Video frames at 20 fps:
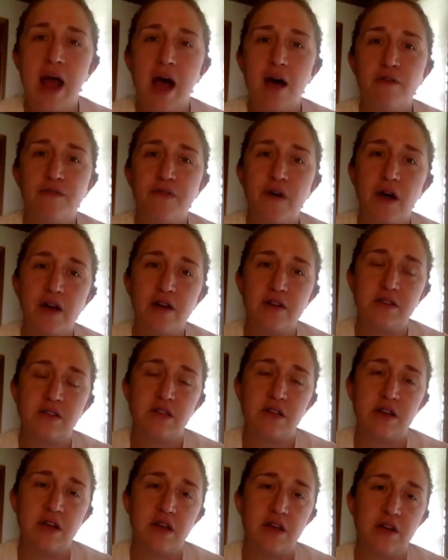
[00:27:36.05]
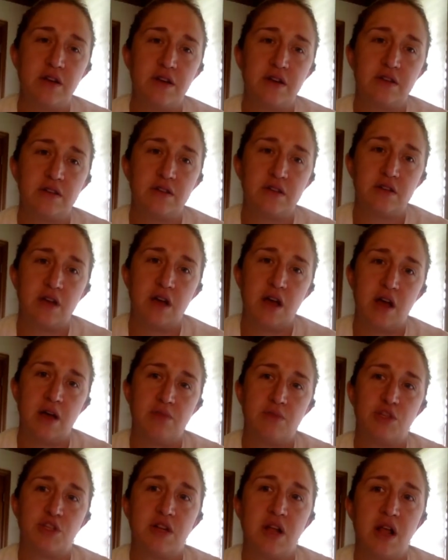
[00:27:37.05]
how far is the nearest um,
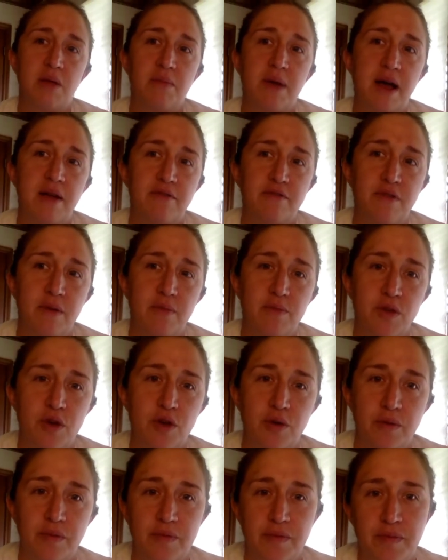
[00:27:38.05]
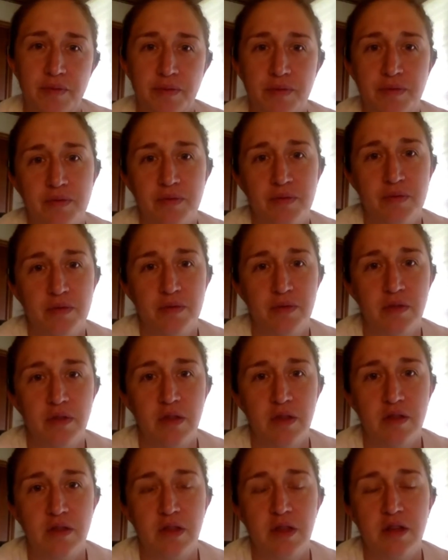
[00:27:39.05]
Schnellbahn from you?
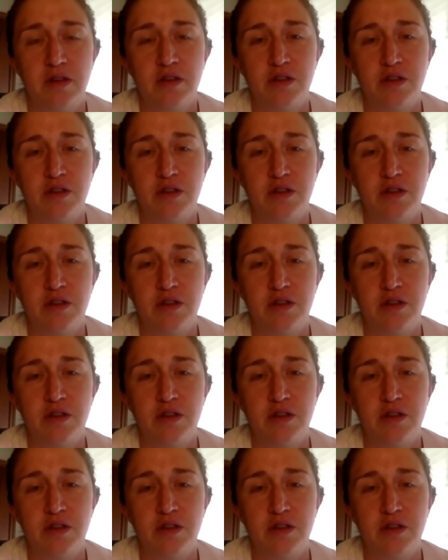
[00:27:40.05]
The, the